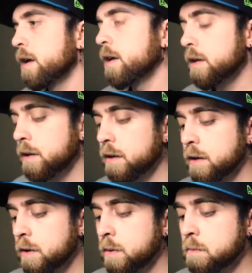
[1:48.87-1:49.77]
And
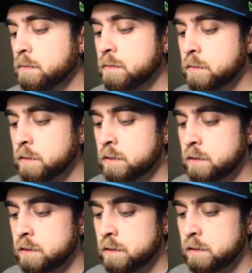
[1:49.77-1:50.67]
I
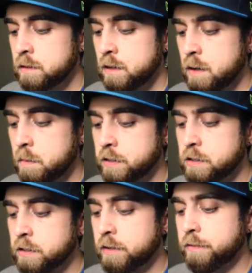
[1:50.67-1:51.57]

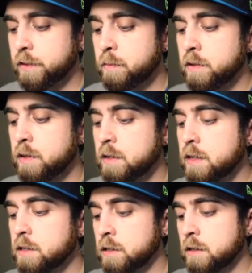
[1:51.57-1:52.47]
might just try to flip it
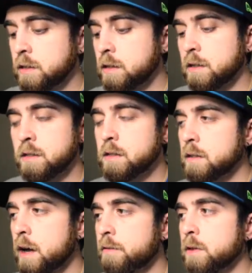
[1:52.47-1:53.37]
and get chilling
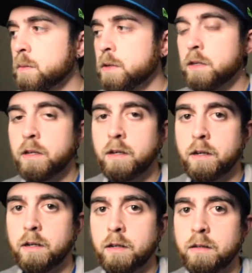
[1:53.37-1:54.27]
because I really want to get
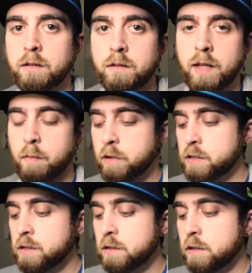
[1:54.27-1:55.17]
that
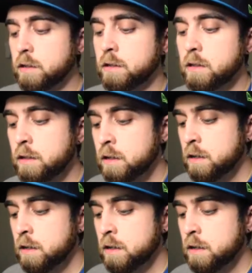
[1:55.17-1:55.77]
Blaziken alt art.